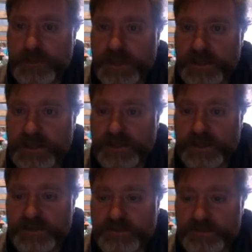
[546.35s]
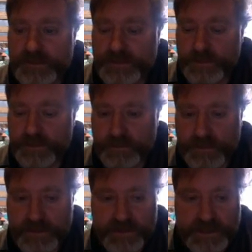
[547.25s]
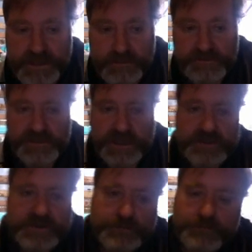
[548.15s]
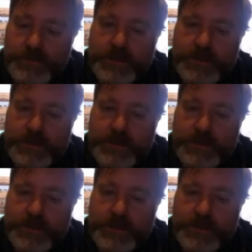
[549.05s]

and getting an idea of what's happening with the weather and how it's changing.